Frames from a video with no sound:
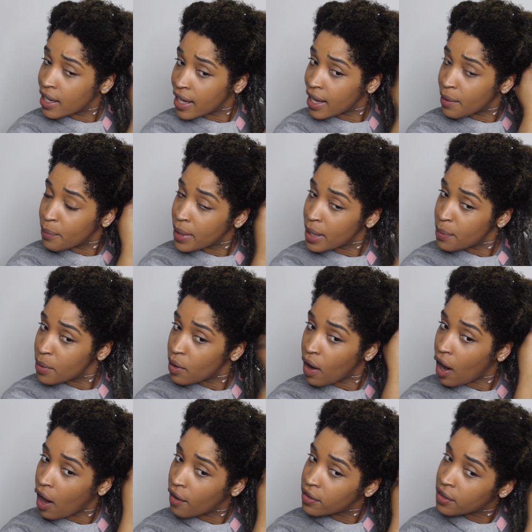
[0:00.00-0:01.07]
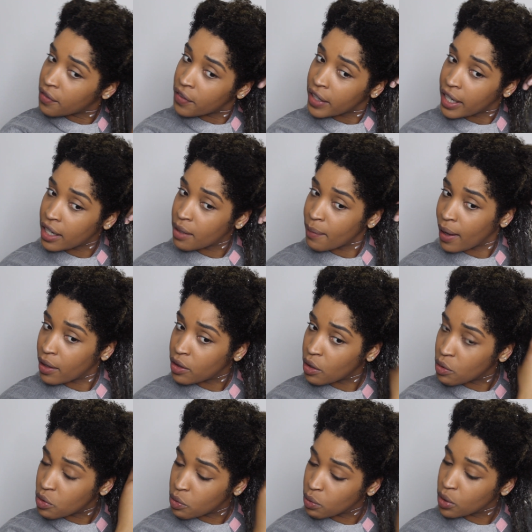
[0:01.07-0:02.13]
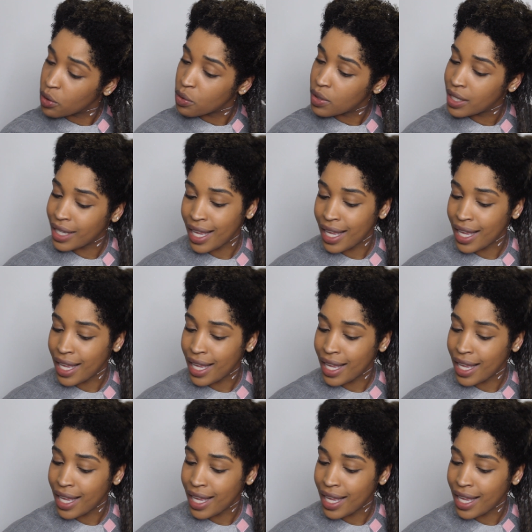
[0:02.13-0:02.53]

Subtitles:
And people often forget about those roots.